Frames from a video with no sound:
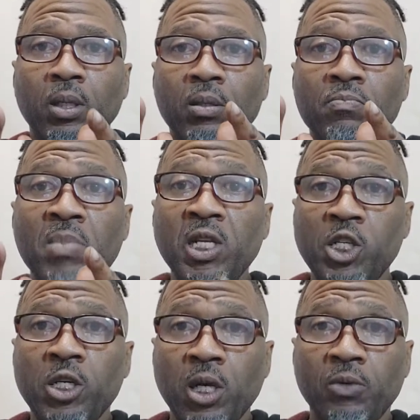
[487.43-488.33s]

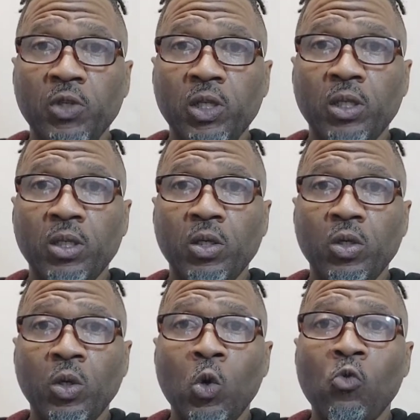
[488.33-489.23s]
Mention of it
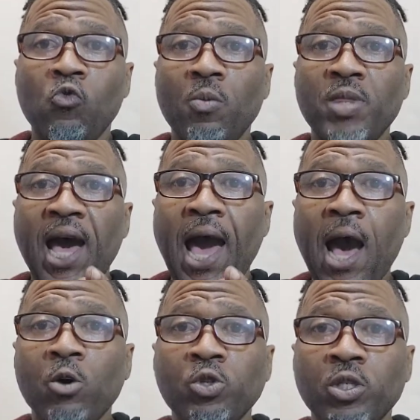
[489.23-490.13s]
from the
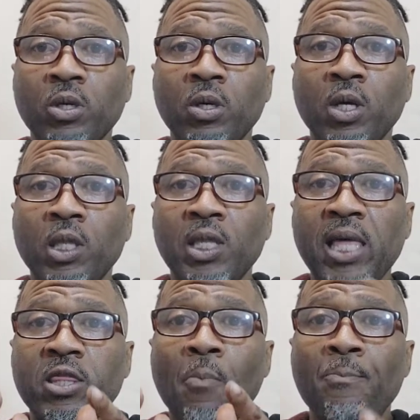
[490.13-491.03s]
house
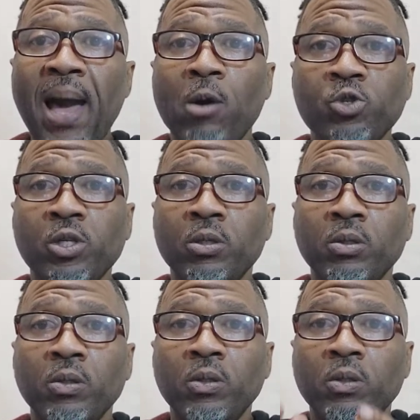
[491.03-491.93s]
that the mouse
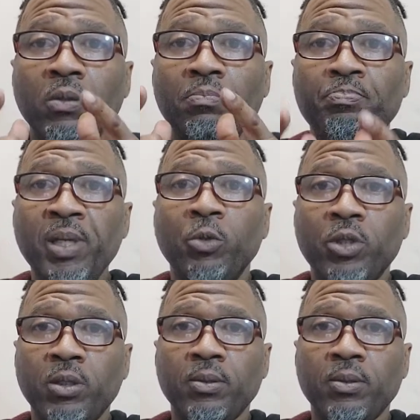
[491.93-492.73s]
built.